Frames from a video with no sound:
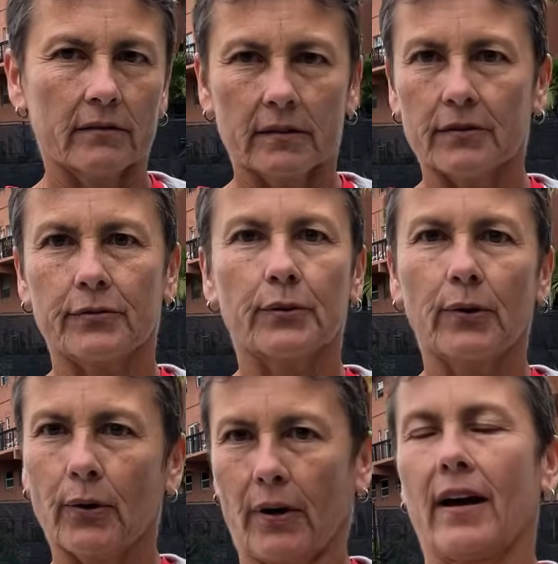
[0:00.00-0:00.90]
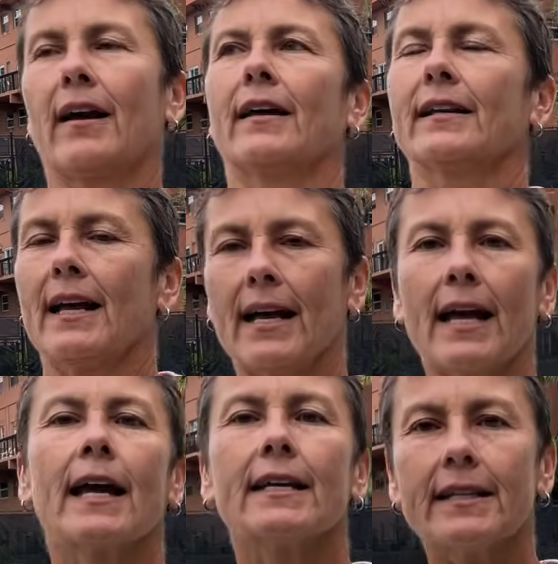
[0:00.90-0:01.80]
If you look at
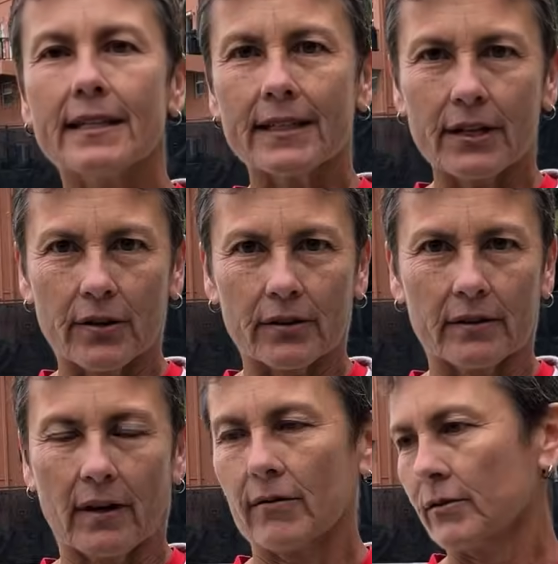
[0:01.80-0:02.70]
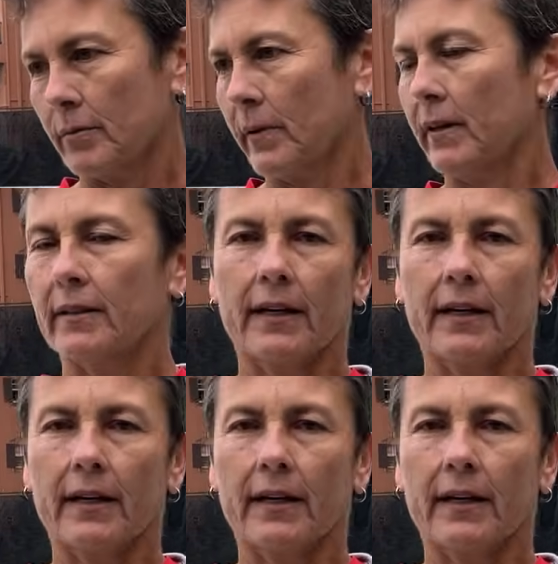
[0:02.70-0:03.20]
any good doubles player,